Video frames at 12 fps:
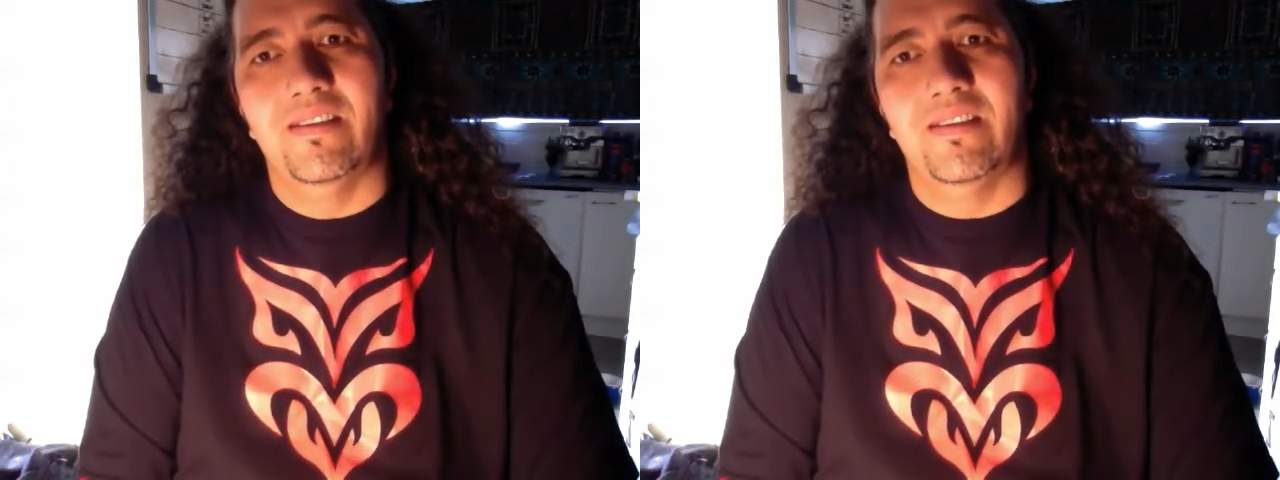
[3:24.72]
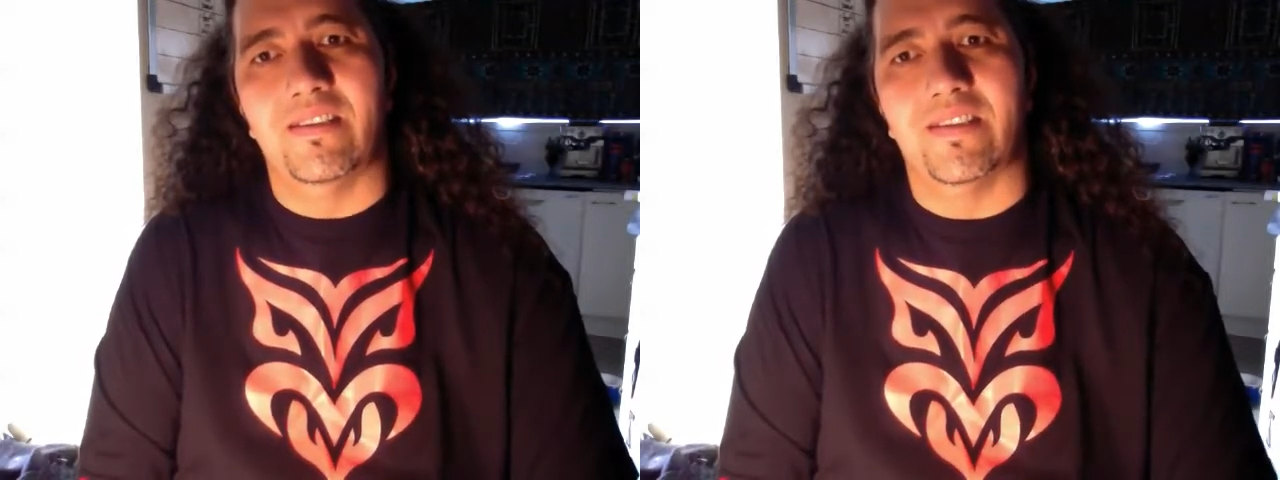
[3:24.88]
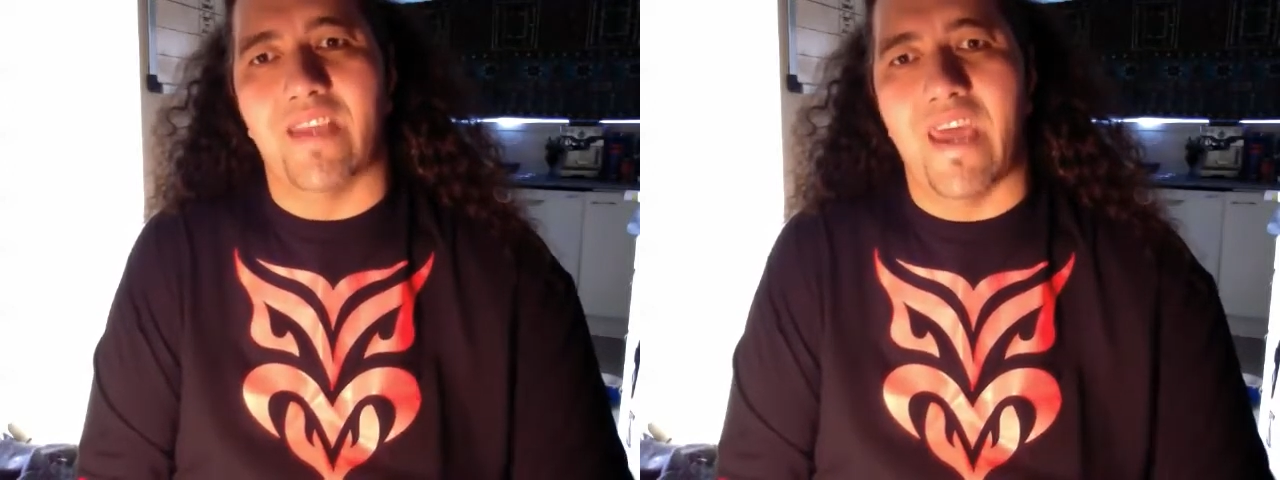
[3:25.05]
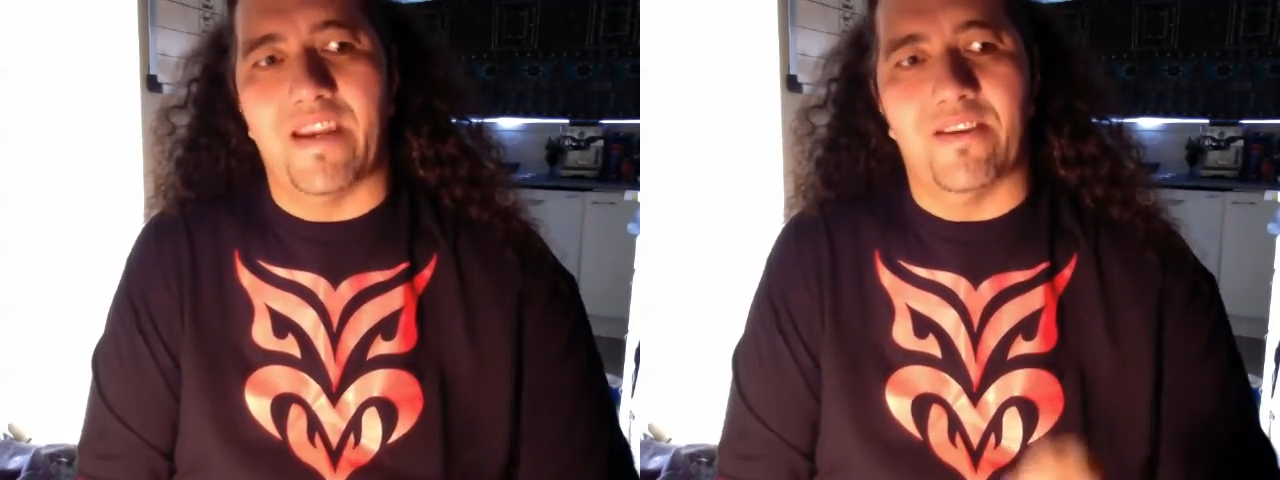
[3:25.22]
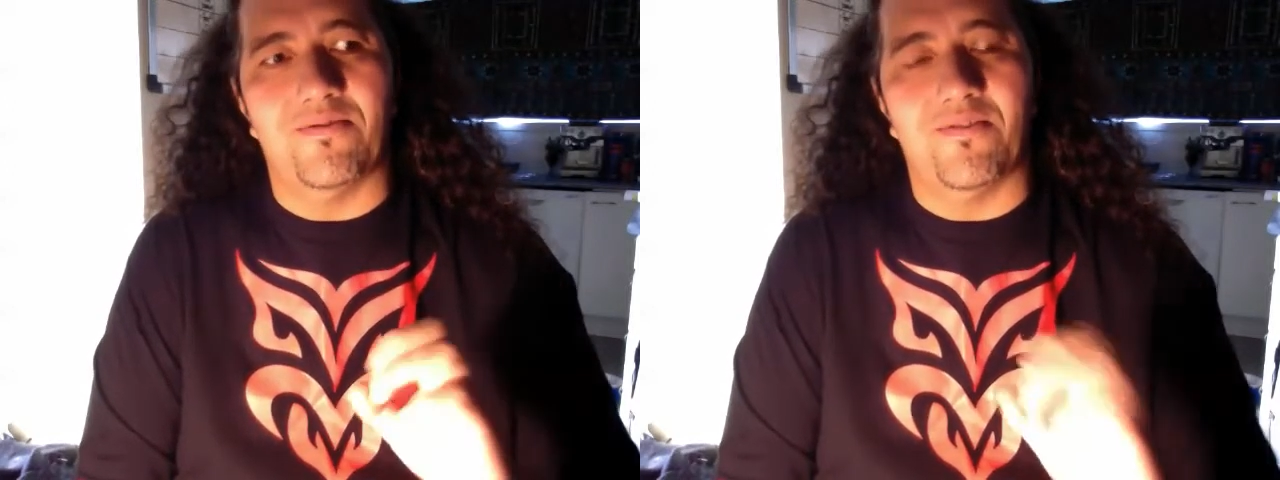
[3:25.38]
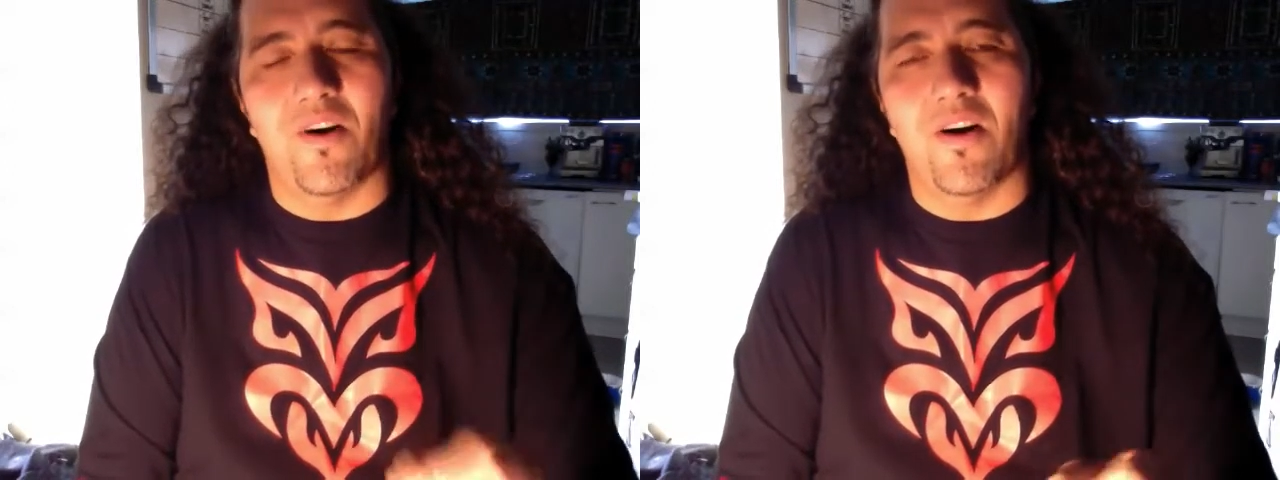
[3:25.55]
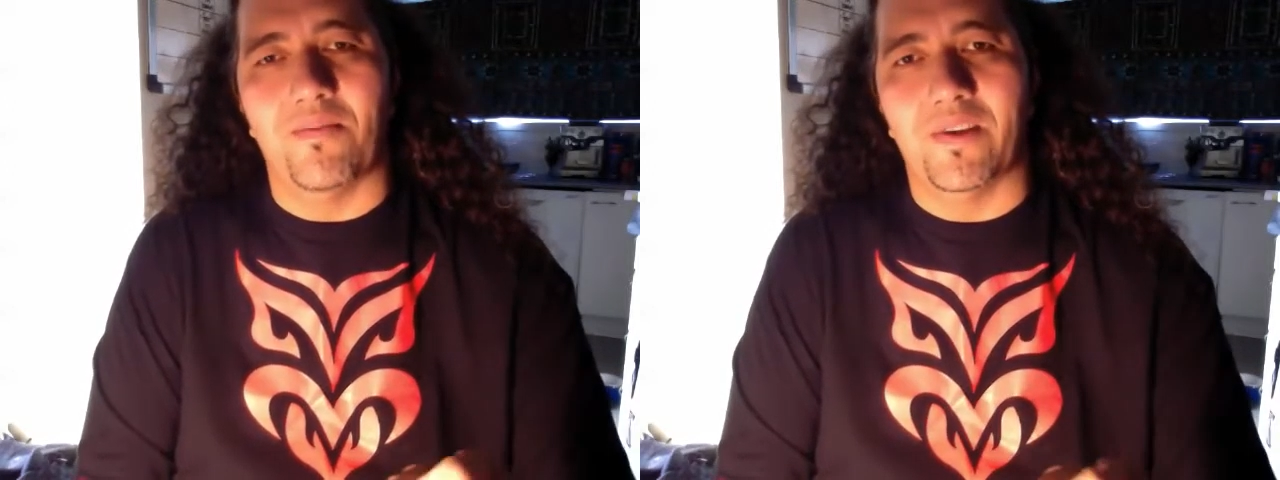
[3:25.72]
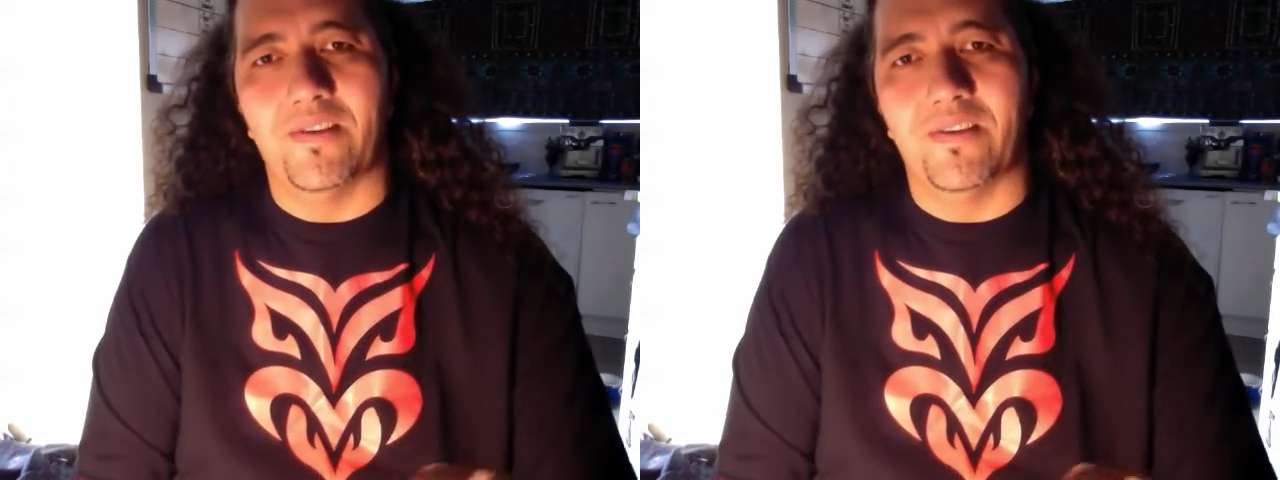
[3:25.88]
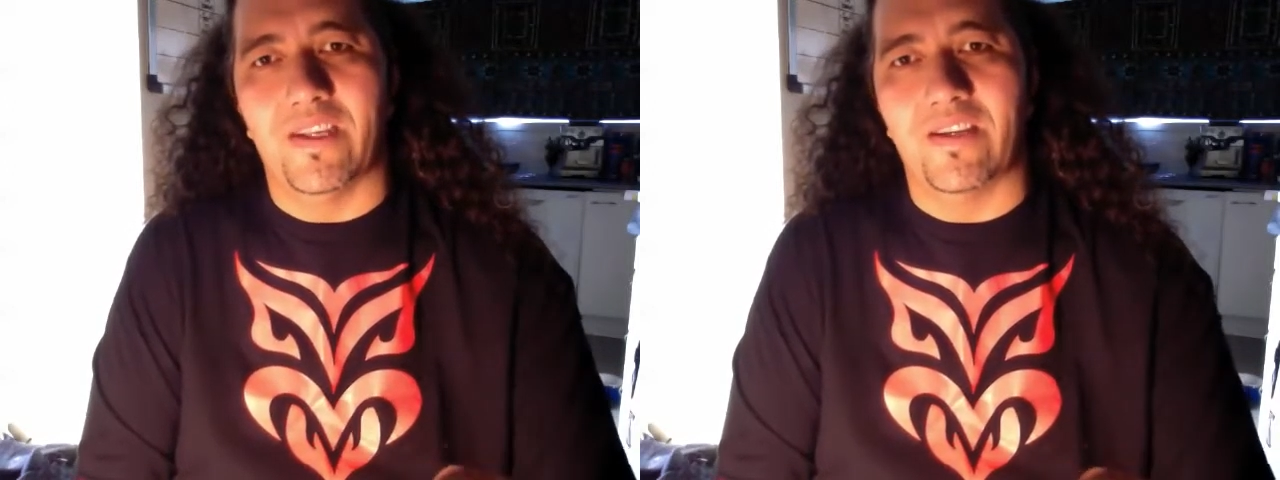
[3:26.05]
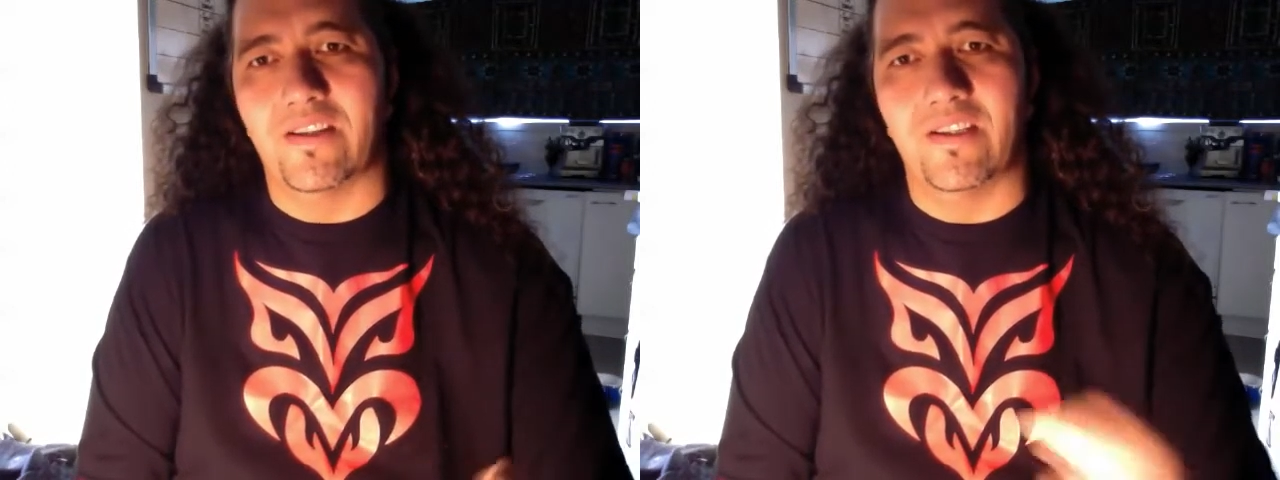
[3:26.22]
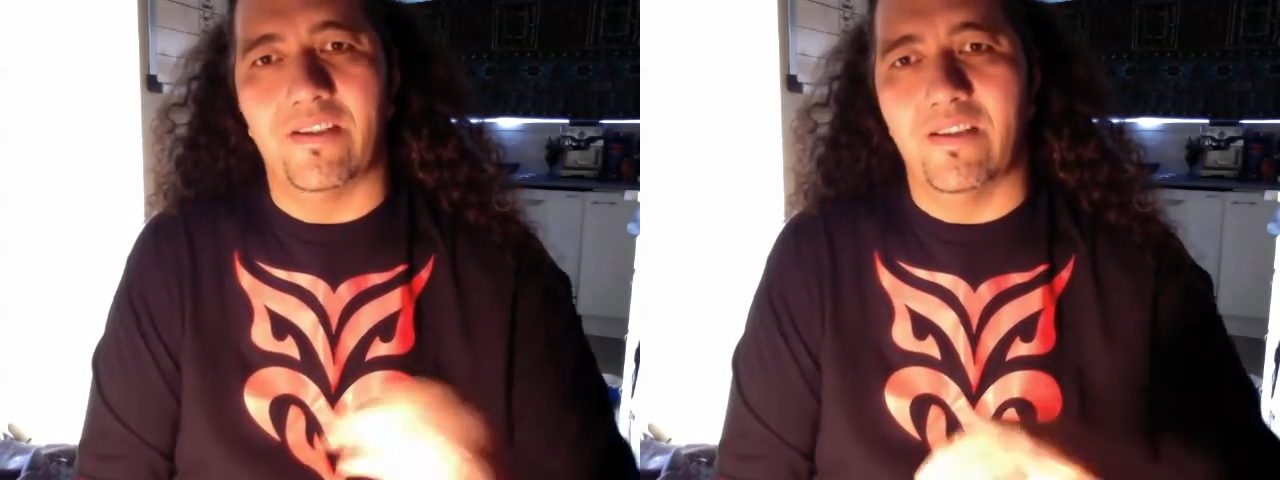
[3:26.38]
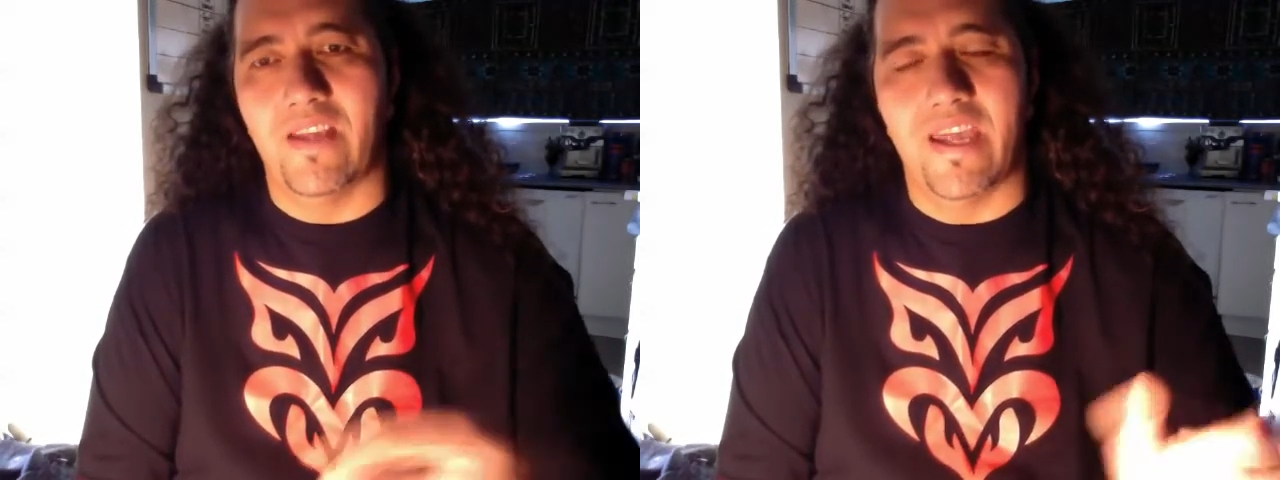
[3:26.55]
just added fiber that I
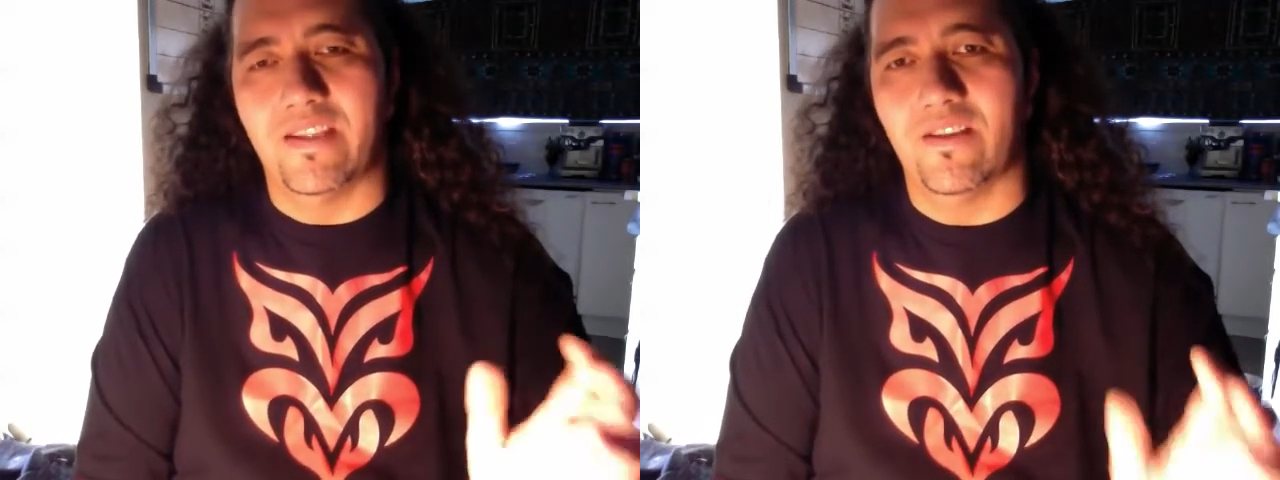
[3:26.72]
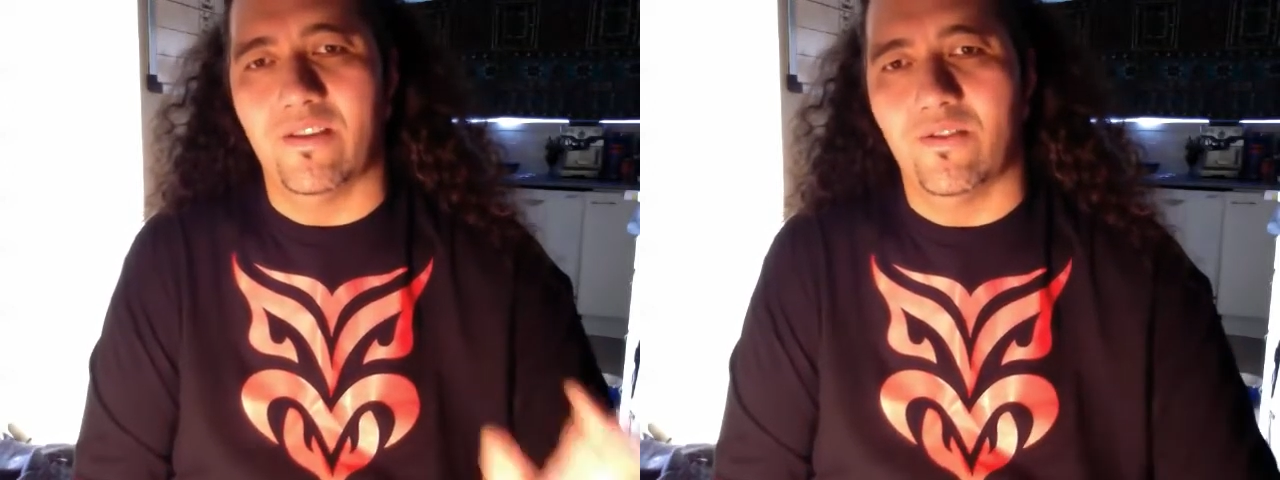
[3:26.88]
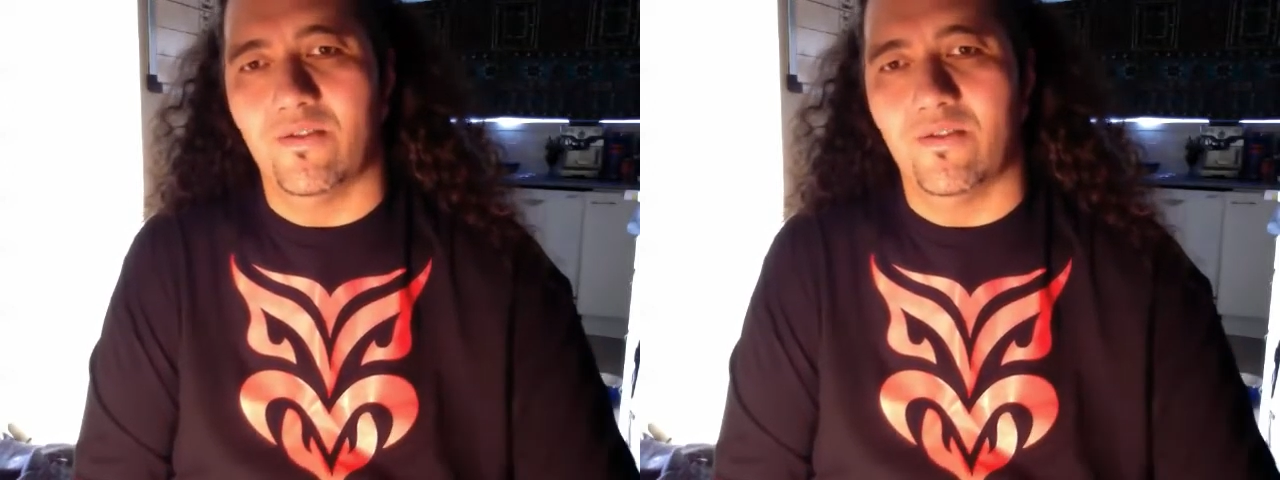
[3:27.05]
can add to